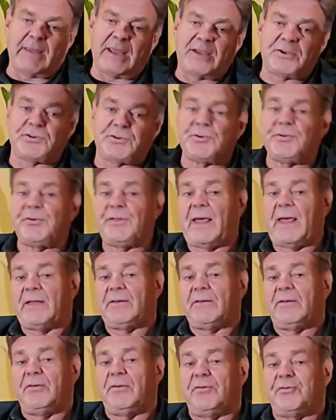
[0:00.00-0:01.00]
make sure
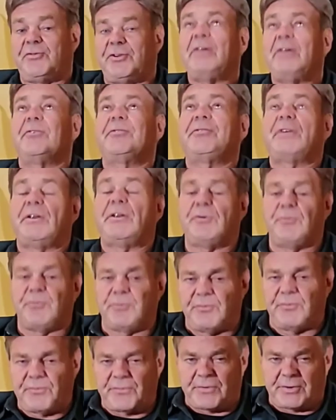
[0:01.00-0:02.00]
that your shingles on your
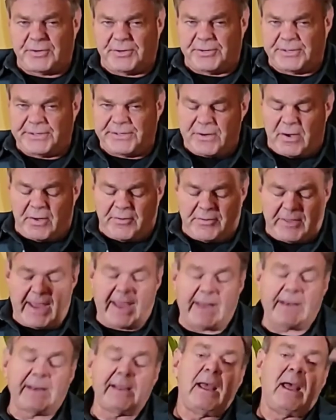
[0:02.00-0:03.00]
roof are good and all
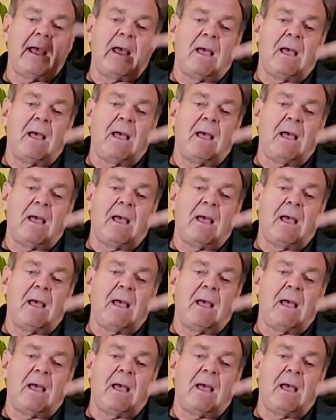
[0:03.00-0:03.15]
that.